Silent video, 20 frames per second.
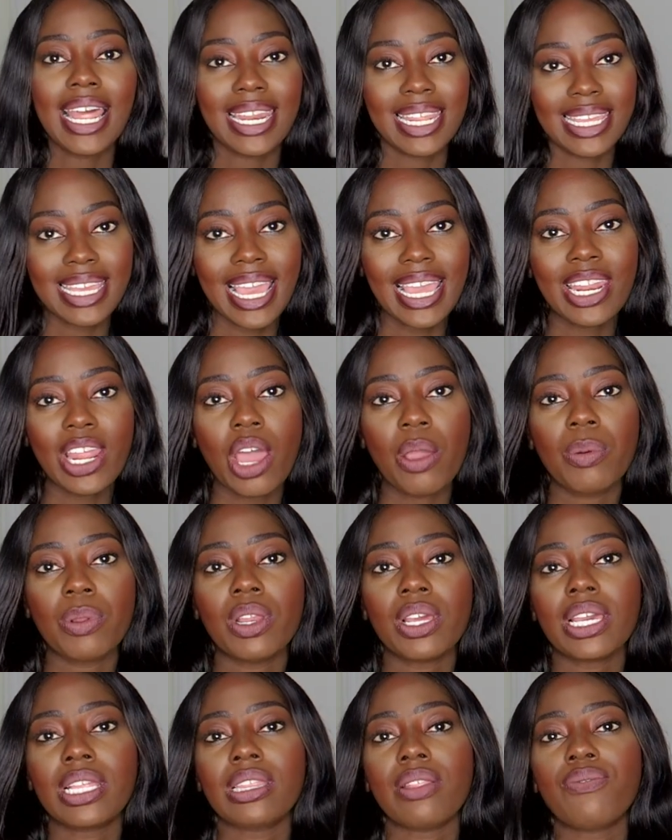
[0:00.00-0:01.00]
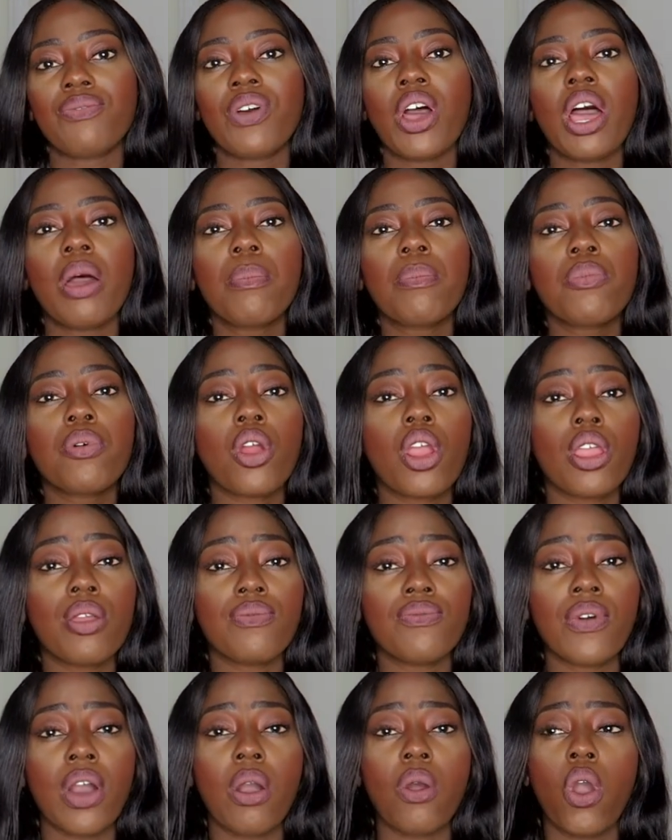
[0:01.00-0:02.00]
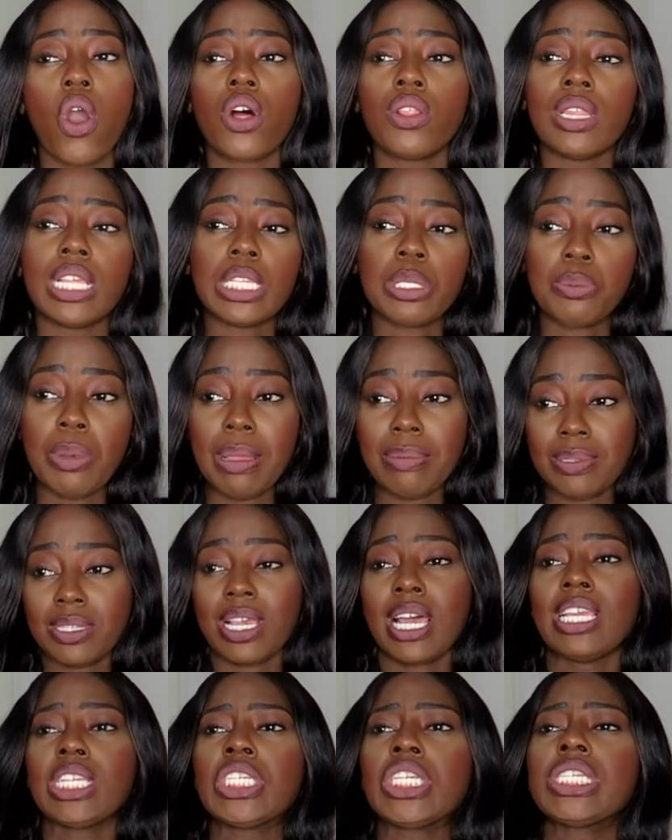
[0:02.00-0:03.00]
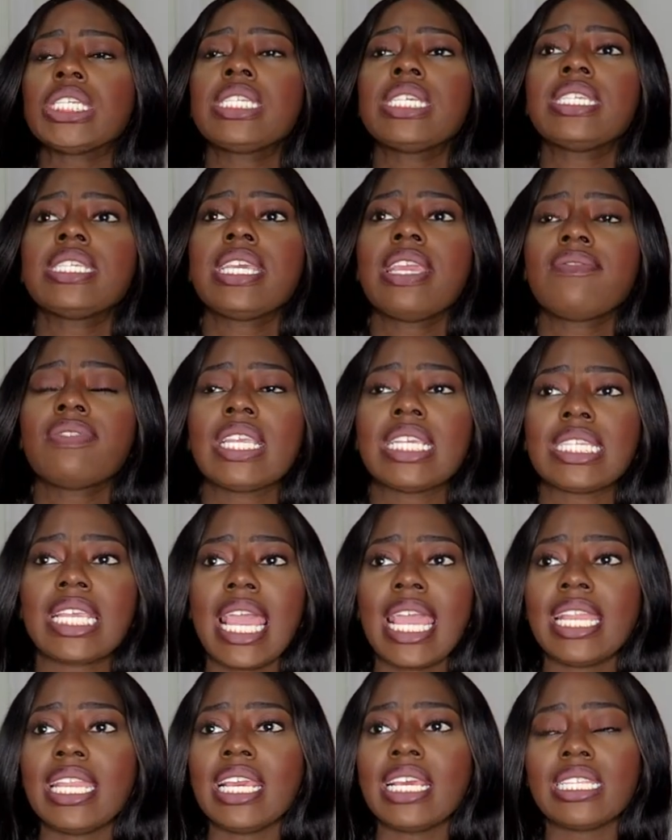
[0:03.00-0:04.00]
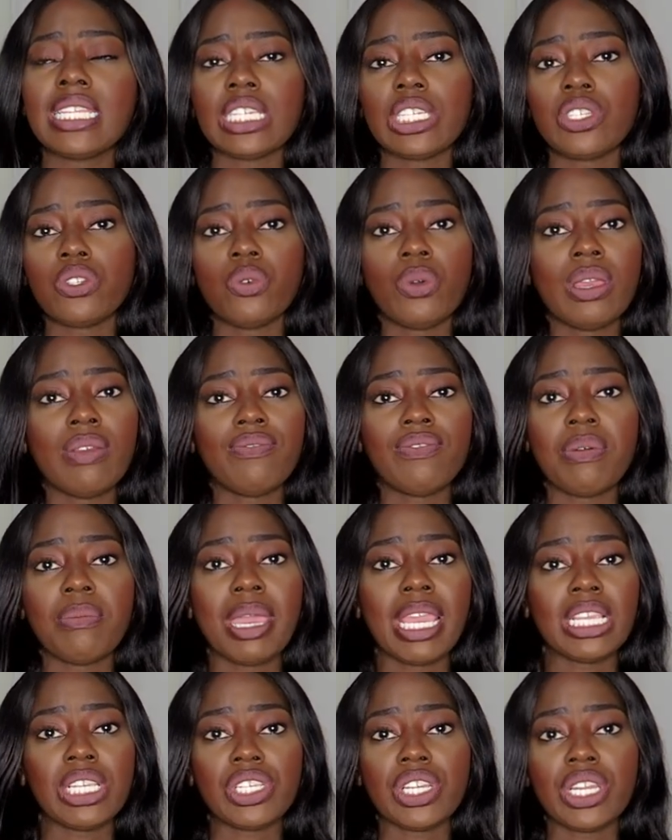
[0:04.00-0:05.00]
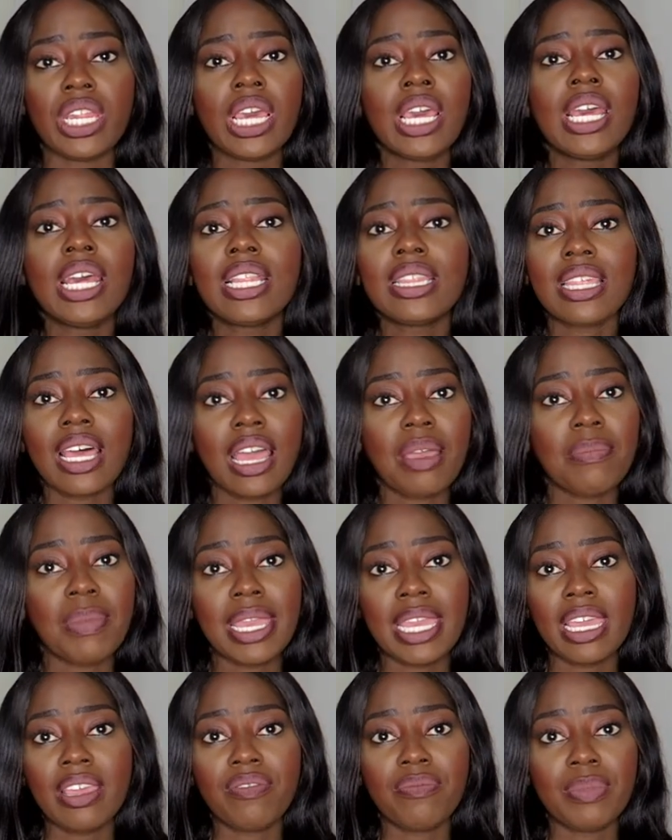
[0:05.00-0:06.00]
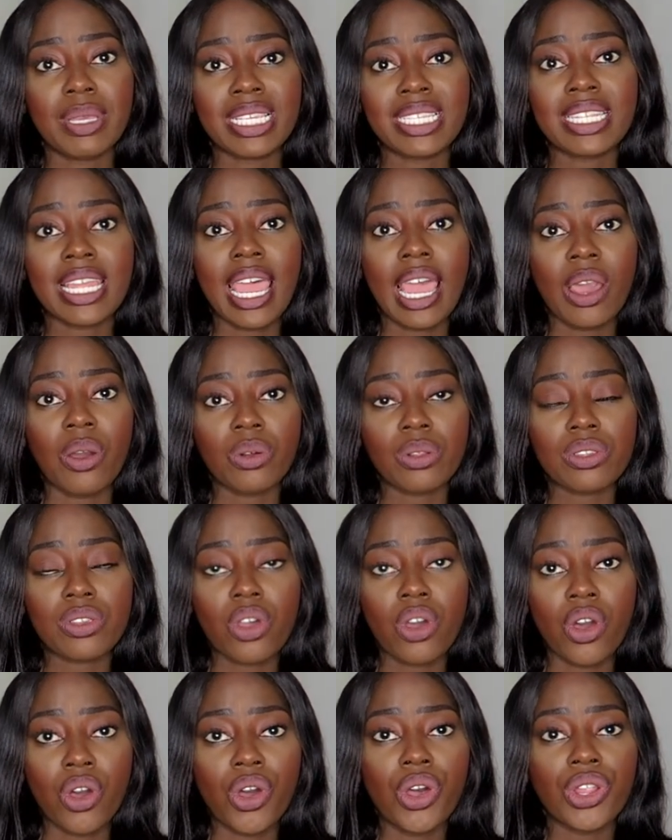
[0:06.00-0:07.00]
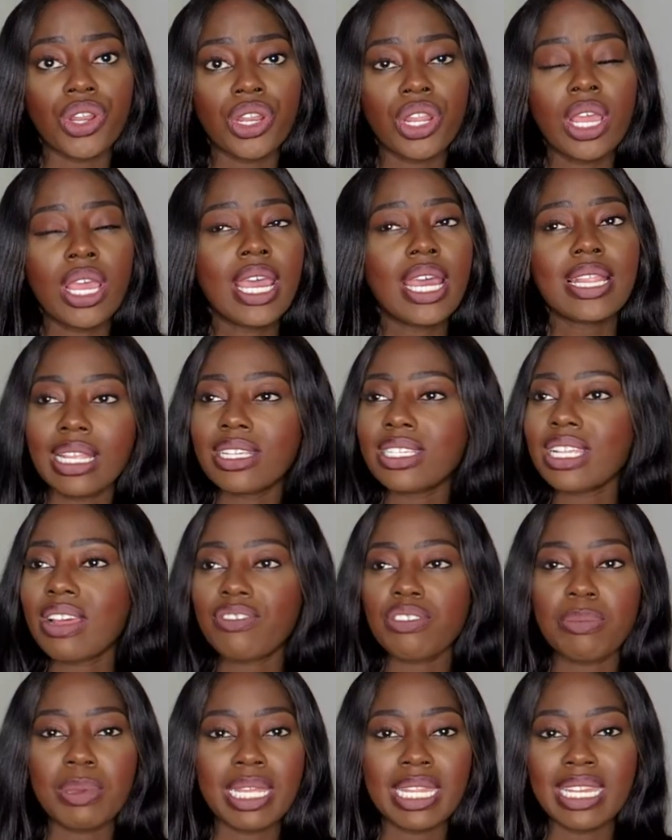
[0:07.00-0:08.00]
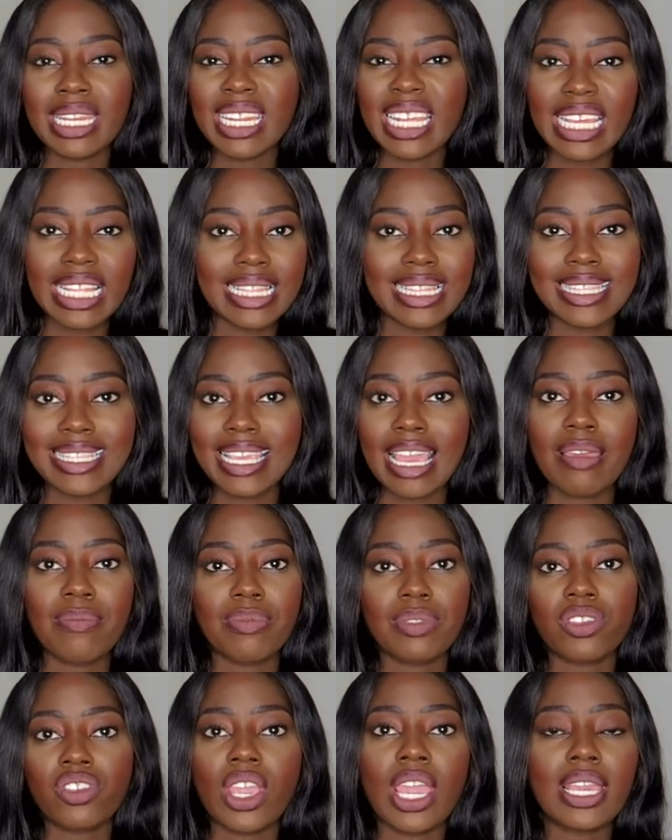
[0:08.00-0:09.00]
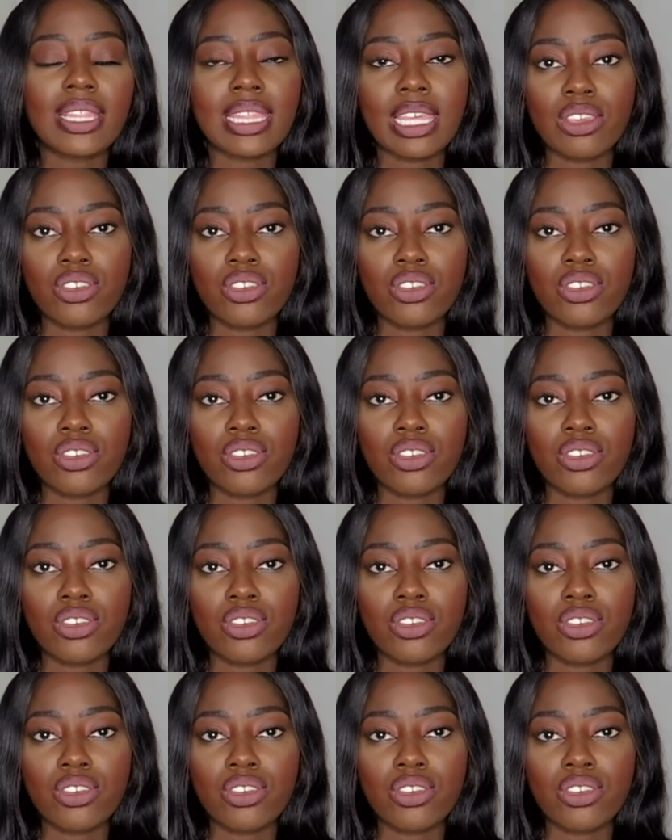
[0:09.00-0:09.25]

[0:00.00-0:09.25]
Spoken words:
And again, I would look at the firm profile on this website just to see if there's any additional information that I may have missed out on. That doesn't have to be an in-depth check.